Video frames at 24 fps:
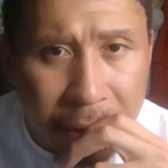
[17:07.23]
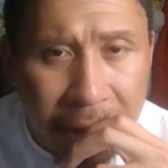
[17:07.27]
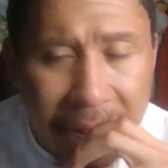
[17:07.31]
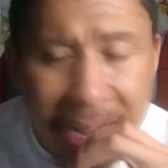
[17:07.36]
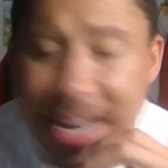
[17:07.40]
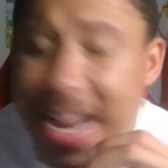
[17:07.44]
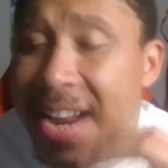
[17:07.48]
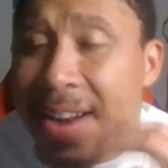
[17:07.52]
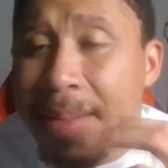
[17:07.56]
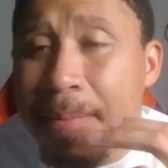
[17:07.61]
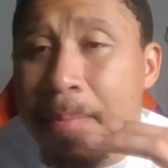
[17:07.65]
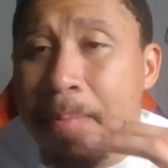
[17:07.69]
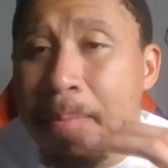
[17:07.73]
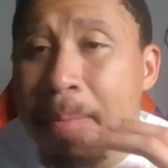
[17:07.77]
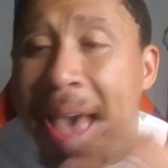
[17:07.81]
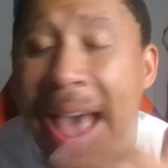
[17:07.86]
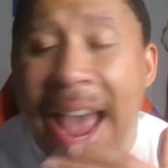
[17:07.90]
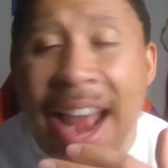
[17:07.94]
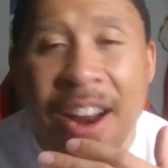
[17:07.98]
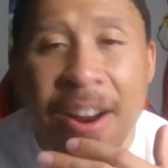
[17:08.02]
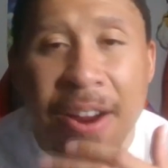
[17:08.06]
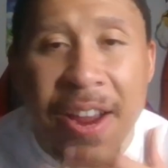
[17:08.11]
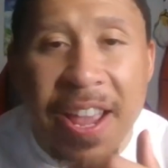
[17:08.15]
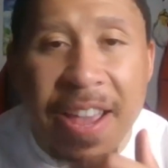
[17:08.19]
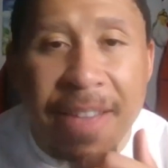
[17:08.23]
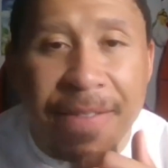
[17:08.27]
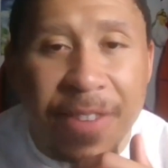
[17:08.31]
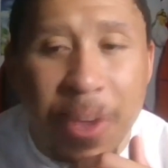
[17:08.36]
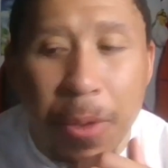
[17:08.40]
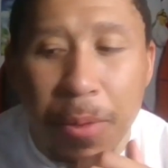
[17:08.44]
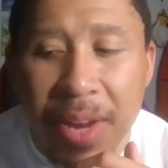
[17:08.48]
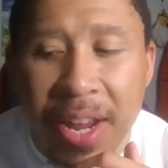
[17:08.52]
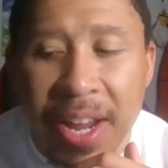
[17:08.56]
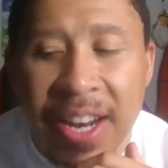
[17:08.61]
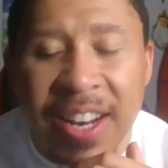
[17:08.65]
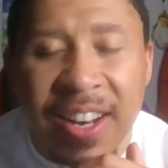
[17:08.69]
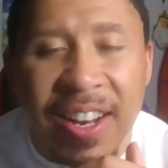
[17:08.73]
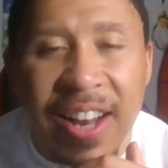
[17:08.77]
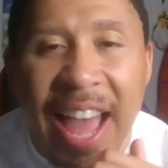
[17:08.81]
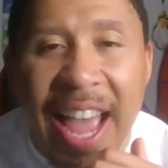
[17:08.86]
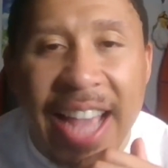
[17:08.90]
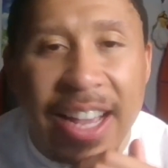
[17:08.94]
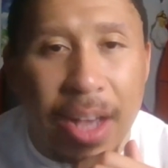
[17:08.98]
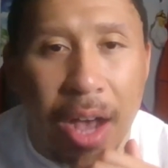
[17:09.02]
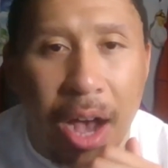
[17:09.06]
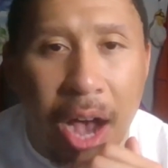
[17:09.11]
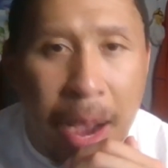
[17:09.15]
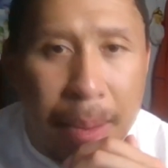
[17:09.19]
It didn't matter if you didn't
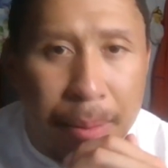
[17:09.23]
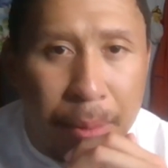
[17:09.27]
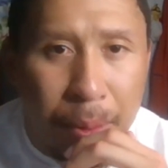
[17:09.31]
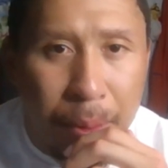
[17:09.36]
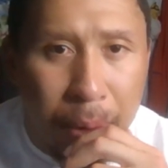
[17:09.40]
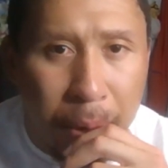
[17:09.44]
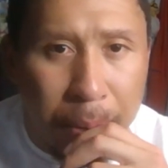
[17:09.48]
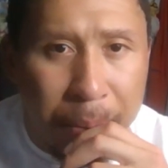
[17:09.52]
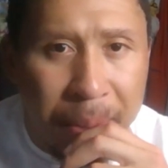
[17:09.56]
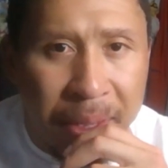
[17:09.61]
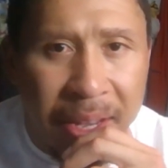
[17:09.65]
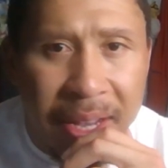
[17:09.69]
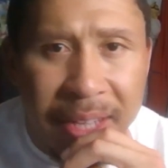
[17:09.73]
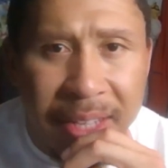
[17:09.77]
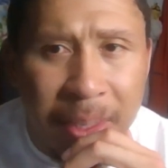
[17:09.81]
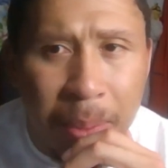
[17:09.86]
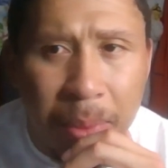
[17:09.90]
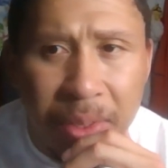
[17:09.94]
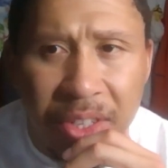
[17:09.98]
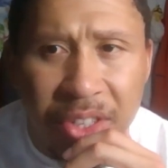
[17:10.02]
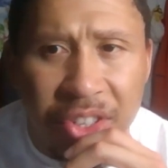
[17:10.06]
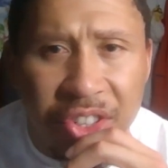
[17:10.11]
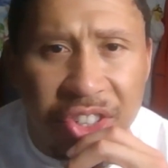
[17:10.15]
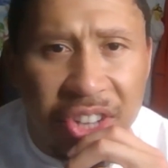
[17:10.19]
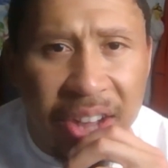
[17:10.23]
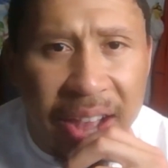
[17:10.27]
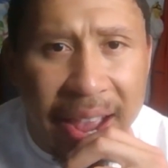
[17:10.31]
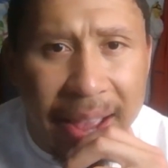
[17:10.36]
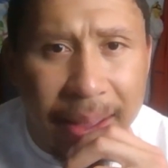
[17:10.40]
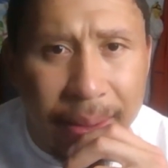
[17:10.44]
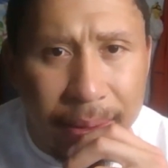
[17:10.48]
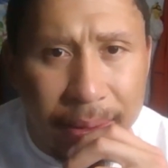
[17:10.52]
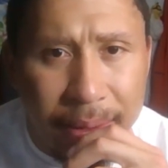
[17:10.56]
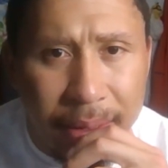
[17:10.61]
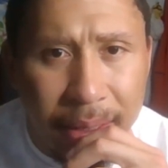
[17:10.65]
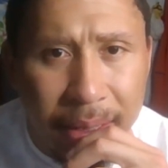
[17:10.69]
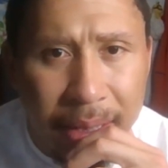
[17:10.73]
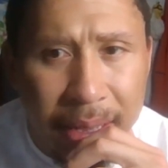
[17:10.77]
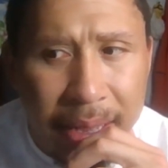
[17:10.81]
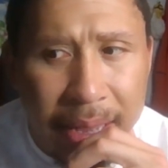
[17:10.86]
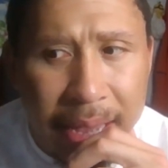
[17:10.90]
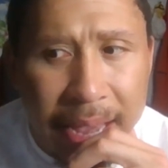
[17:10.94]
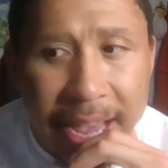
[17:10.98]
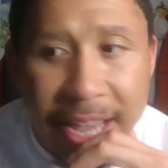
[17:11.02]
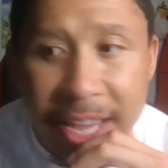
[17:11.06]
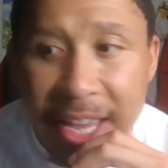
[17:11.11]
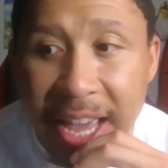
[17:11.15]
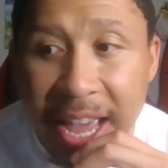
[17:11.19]
like Amuro because he was a child
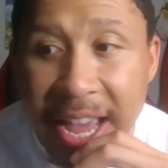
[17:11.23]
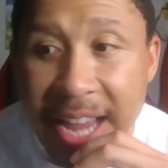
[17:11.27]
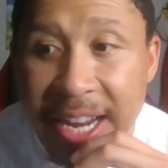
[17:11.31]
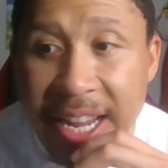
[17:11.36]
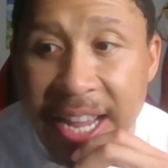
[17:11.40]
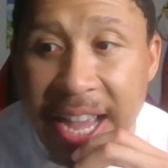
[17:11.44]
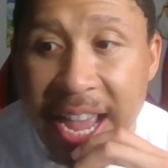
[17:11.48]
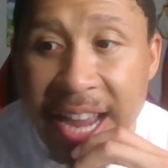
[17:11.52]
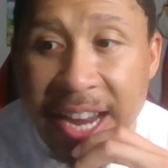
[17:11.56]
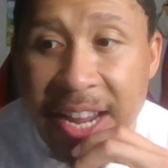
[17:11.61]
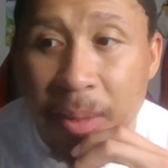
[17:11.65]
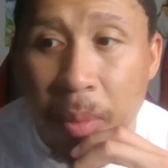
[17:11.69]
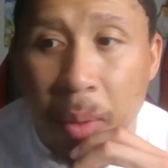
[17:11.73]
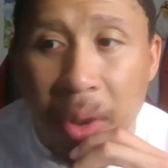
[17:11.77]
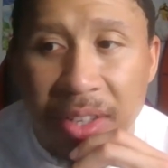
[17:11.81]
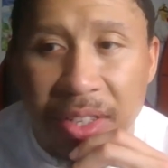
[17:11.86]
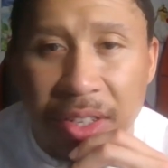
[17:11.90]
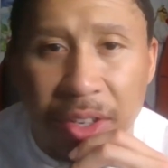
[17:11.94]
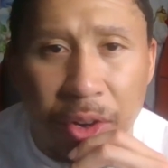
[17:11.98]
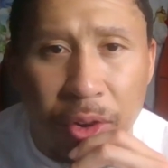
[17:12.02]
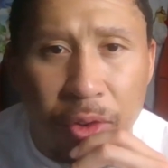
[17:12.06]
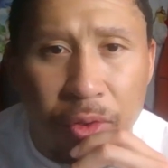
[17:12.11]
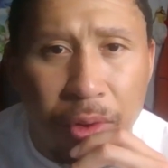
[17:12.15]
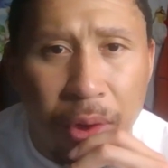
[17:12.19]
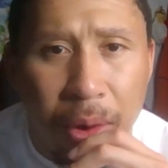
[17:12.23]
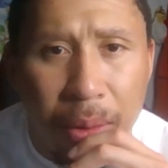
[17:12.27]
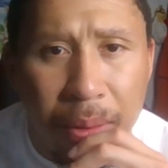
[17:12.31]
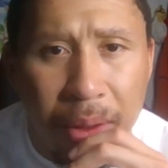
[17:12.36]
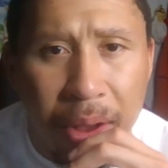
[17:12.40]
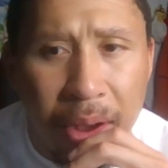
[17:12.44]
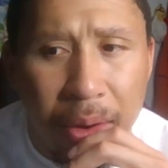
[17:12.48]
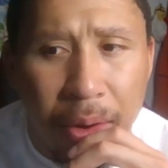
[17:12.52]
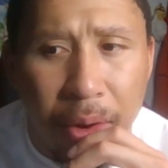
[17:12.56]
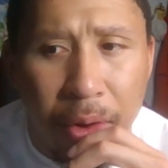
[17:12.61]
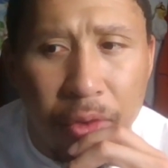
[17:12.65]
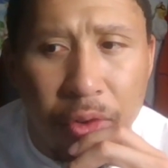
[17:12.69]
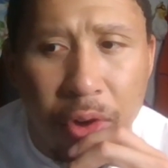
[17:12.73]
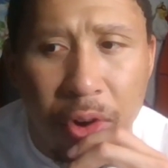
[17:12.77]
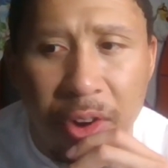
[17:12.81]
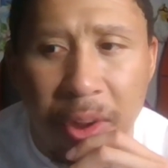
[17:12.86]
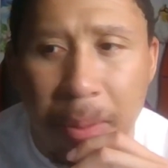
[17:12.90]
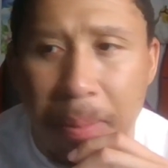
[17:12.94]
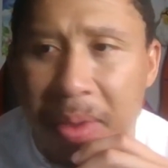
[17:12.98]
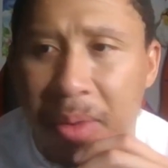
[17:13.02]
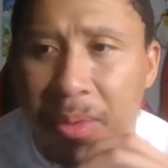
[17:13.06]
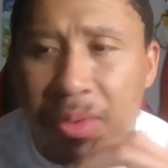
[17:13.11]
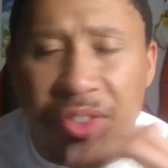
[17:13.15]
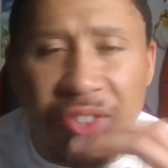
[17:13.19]
and he, and he, and he wasn't a grown a, a grown
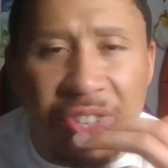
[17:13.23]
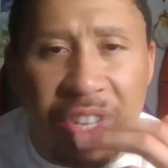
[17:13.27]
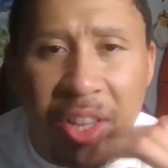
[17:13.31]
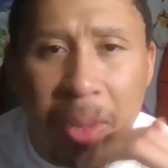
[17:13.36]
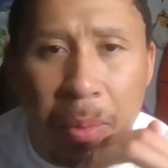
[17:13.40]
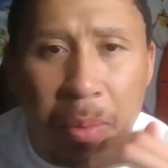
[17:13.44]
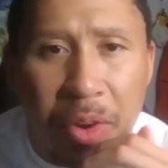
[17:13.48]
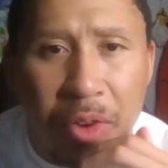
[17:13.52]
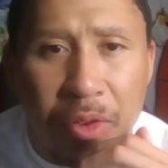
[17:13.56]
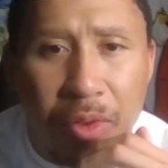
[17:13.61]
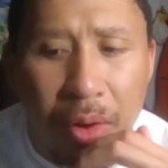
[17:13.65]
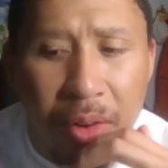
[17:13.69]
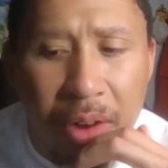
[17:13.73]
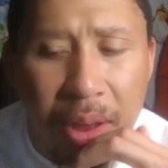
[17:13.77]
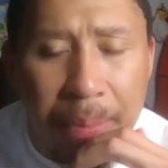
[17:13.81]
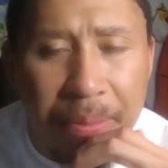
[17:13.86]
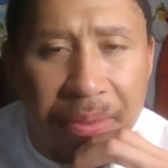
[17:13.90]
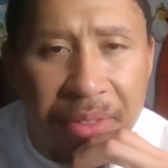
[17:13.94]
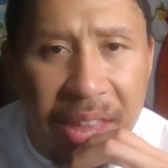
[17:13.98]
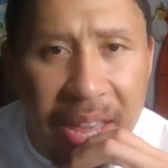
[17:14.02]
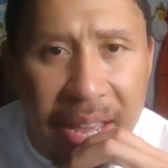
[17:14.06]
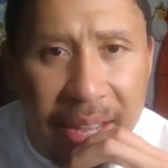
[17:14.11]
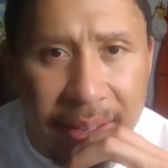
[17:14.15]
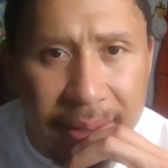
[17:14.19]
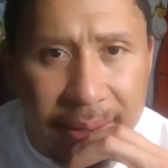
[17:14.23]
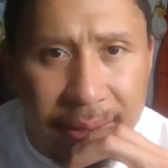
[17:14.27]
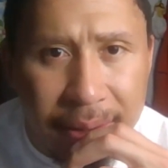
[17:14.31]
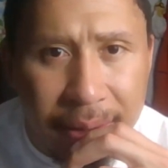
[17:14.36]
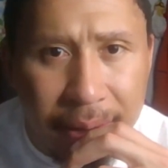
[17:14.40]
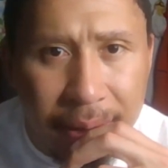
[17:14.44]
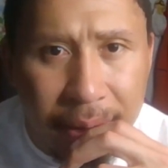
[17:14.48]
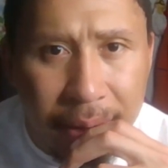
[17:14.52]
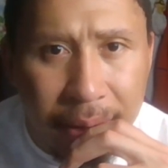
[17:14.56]
up and was dealing with grown up things.